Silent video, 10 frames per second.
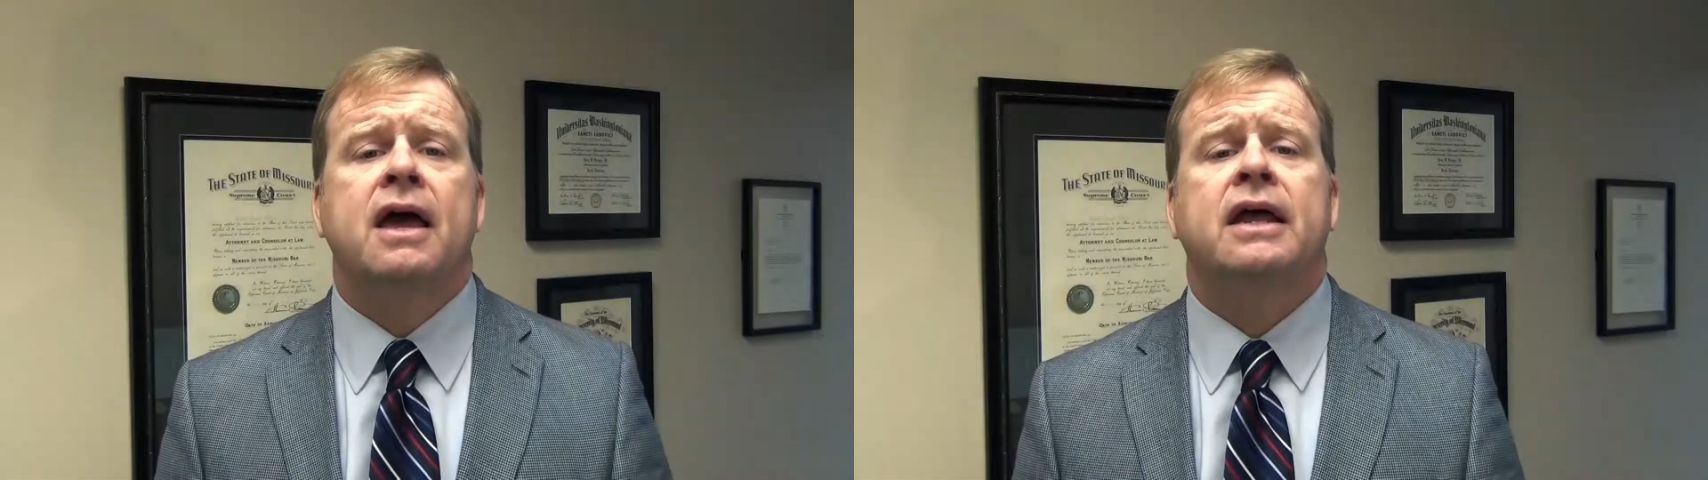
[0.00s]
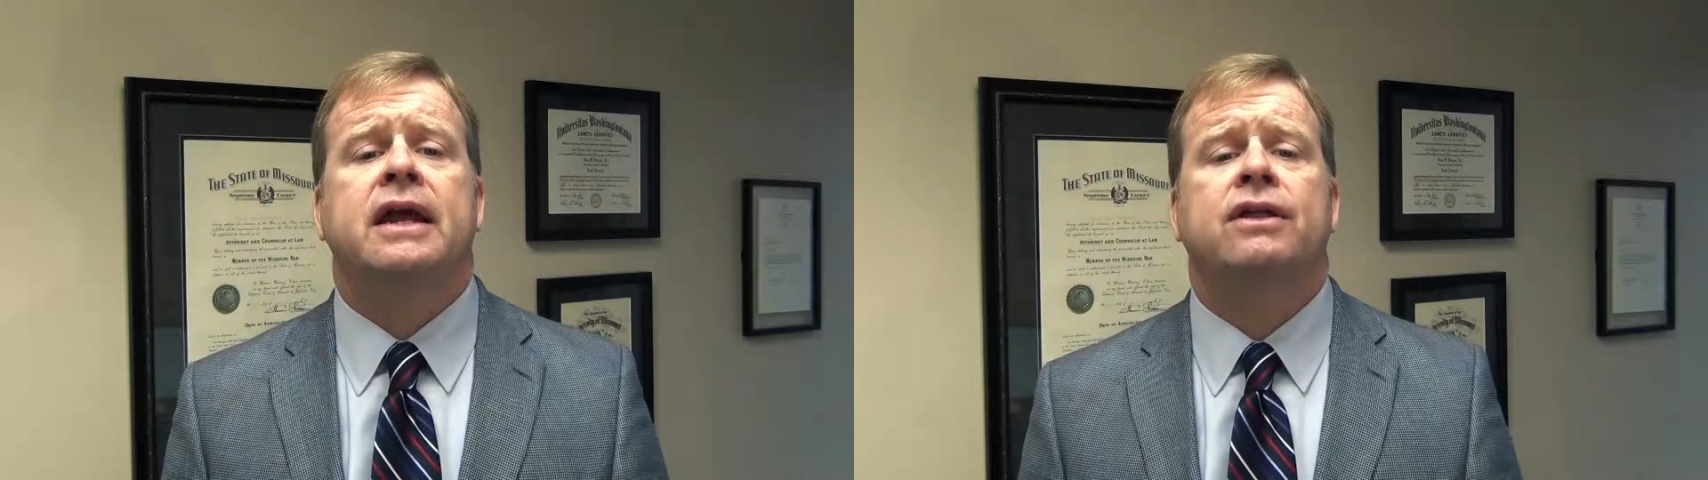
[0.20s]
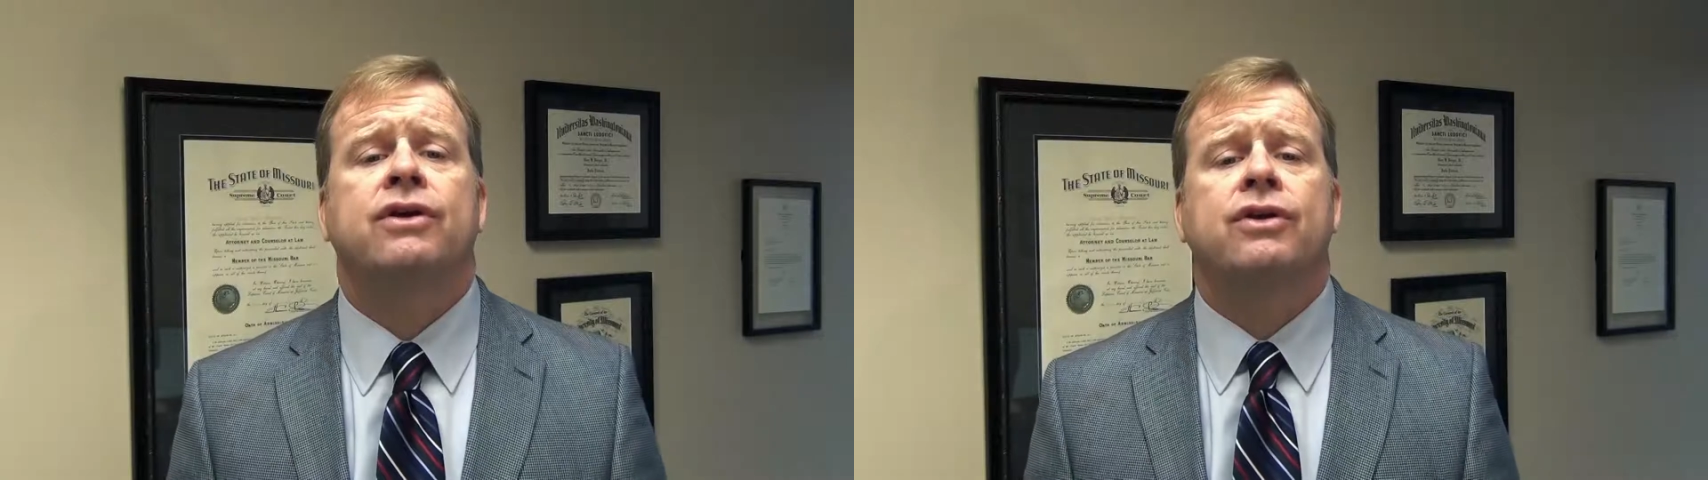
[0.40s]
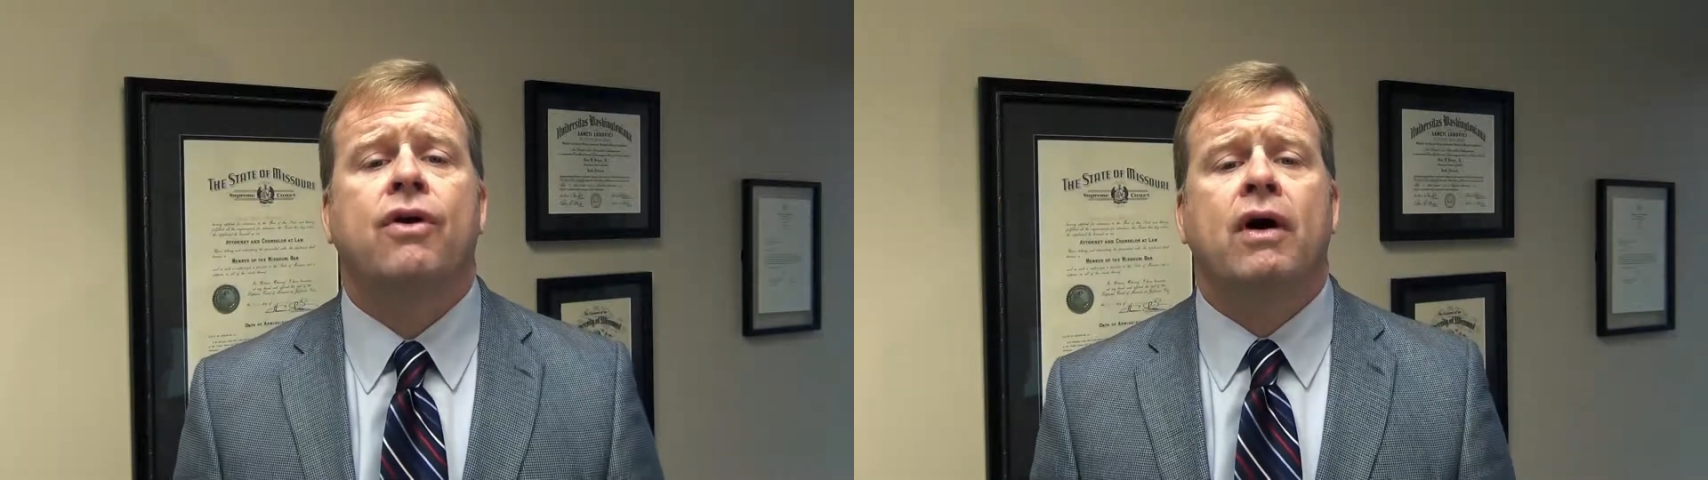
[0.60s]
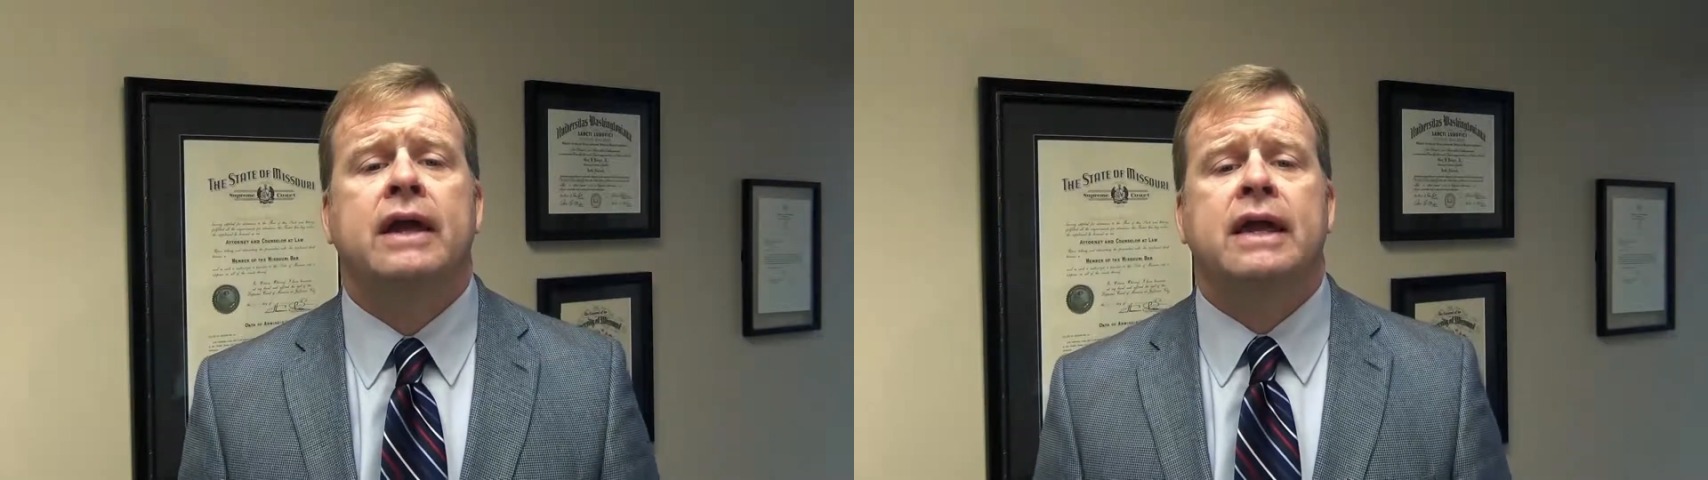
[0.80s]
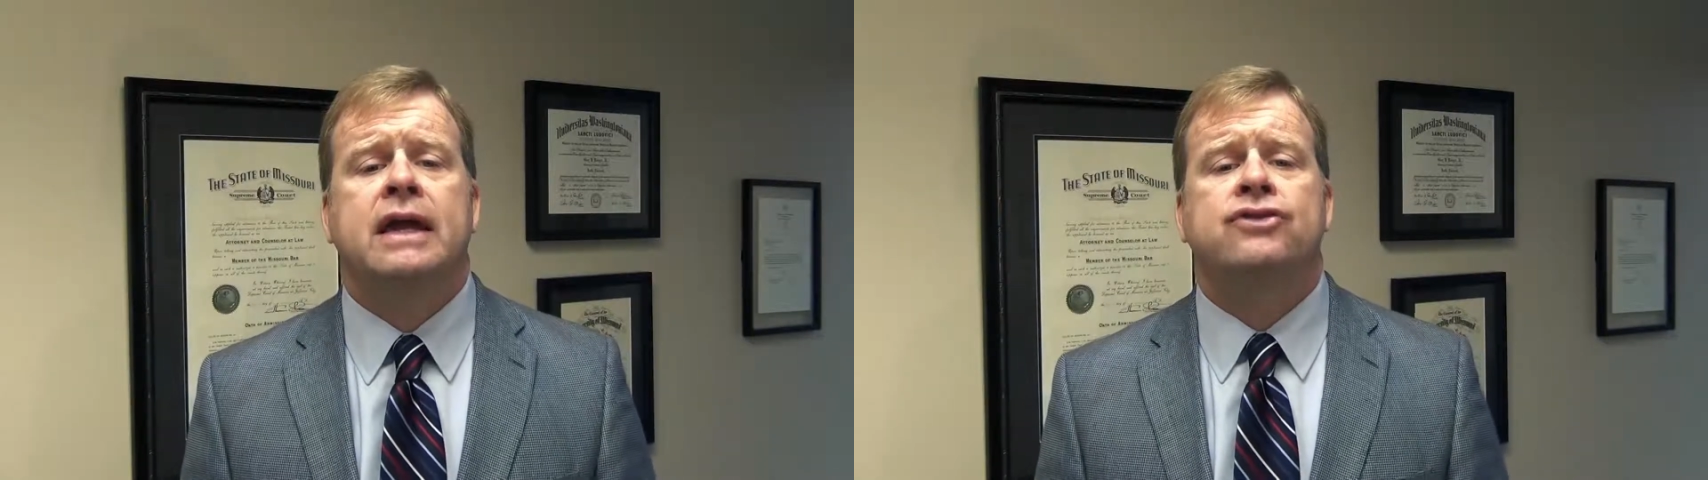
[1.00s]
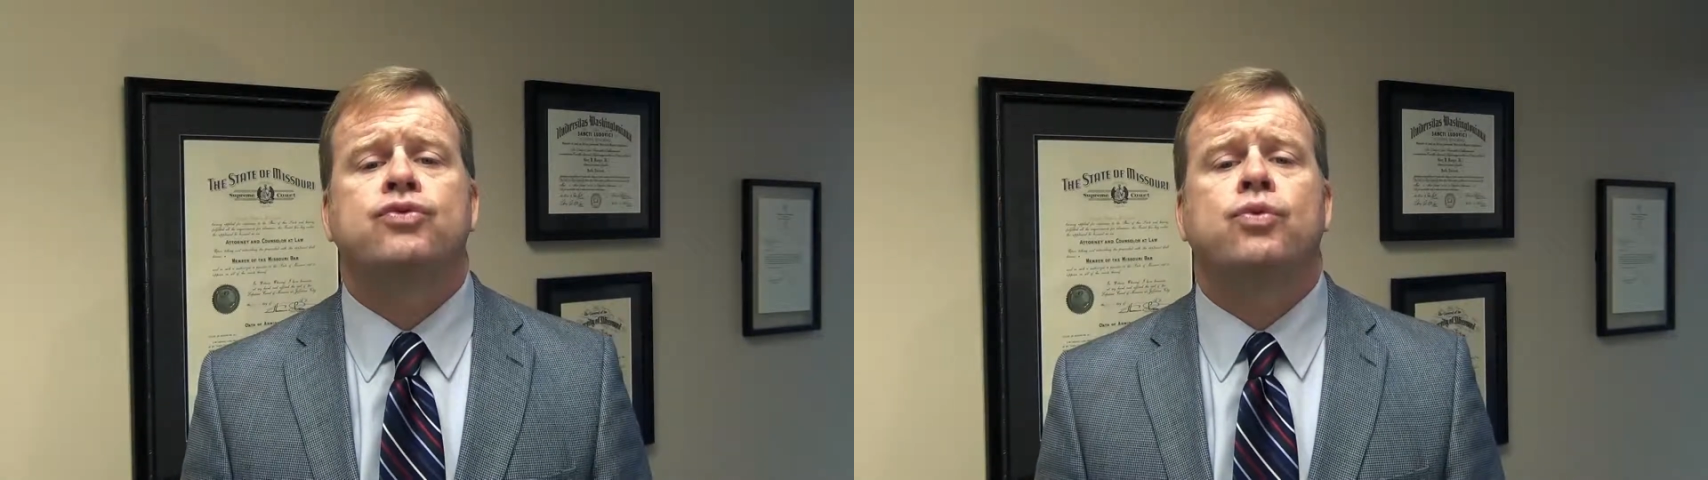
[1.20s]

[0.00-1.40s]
In Illinois, it's